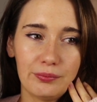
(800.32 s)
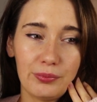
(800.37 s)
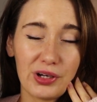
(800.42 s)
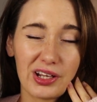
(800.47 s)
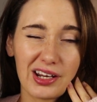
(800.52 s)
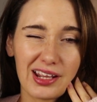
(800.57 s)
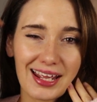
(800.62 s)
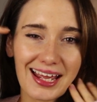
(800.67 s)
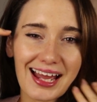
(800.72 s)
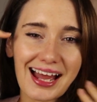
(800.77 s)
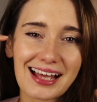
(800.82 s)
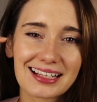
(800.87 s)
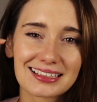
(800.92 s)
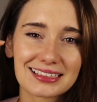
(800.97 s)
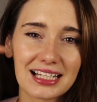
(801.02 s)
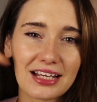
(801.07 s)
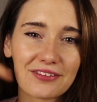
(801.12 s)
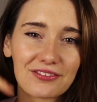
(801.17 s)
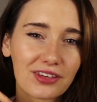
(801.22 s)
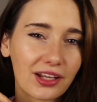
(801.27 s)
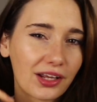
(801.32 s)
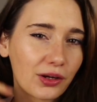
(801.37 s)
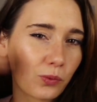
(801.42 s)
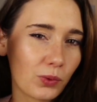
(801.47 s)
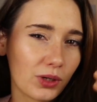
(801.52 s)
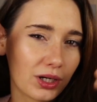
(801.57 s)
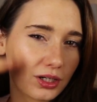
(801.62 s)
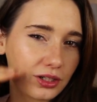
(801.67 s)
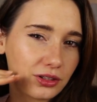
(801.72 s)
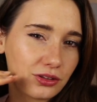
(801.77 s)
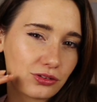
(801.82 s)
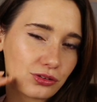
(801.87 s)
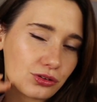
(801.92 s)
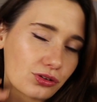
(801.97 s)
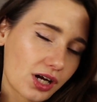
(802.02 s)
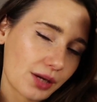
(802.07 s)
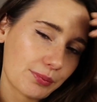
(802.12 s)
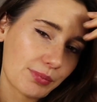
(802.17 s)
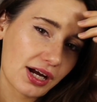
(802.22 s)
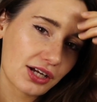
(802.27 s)
But it has left like weird
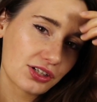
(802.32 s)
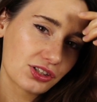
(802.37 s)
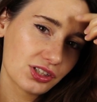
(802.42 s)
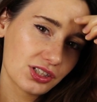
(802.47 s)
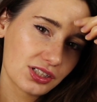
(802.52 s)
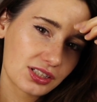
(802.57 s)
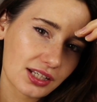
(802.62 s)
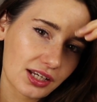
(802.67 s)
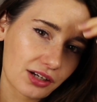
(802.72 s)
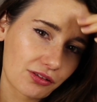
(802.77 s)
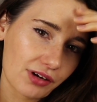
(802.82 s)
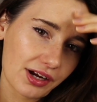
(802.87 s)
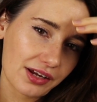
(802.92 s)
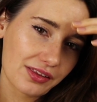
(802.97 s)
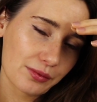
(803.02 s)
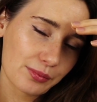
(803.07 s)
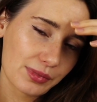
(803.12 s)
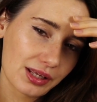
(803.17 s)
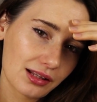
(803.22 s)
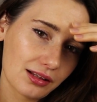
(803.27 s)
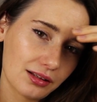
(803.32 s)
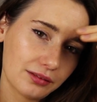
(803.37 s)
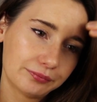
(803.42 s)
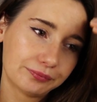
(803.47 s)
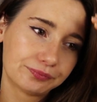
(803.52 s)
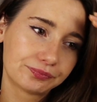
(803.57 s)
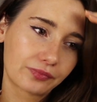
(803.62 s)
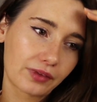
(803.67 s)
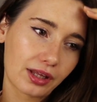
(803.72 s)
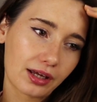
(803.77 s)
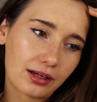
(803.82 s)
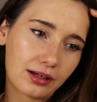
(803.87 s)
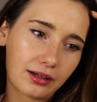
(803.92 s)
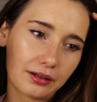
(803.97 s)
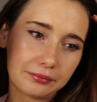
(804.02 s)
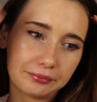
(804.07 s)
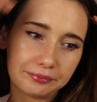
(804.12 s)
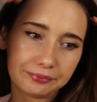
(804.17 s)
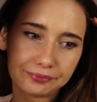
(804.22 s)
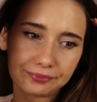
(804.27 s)
dry patches, like right in the middle.
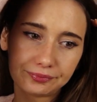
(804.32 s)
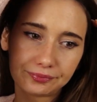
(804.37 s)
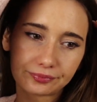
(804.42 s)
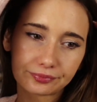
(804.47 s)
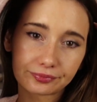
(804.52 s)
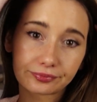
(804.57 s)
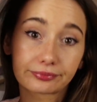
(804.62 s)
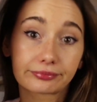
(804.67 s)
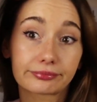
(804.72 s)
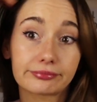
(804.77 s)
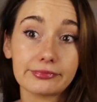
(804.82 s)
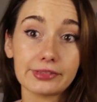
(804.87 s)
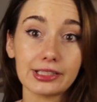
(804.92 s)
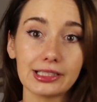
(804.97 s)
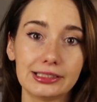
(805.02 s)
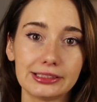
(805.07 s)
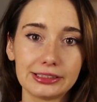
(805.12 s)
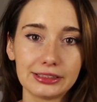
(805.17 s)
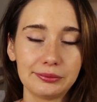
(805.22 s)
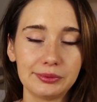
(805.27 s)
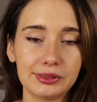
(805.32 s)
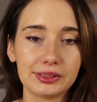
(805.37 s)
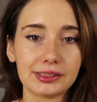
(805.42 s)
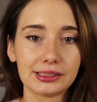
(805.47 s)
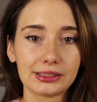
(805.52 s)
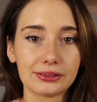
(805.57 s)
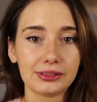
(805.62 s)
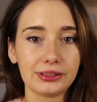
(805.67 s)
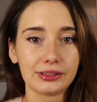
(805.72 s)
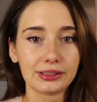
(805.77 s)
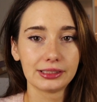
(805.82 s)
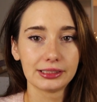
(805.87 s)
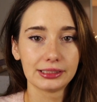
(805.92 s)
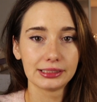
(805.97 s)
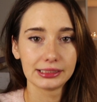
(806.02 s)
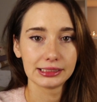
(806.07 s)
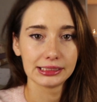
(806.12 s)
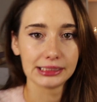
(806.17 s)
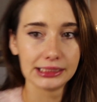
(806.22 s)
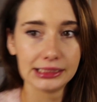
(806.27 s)
I'll zoom in so you can
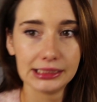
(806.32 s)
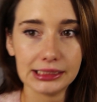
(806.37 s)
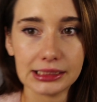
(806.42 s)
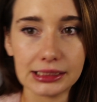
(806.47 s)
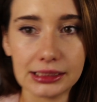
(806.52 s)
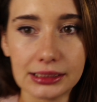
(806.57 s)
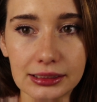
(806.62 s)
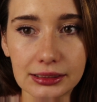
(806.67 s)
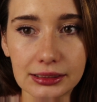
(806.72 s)
see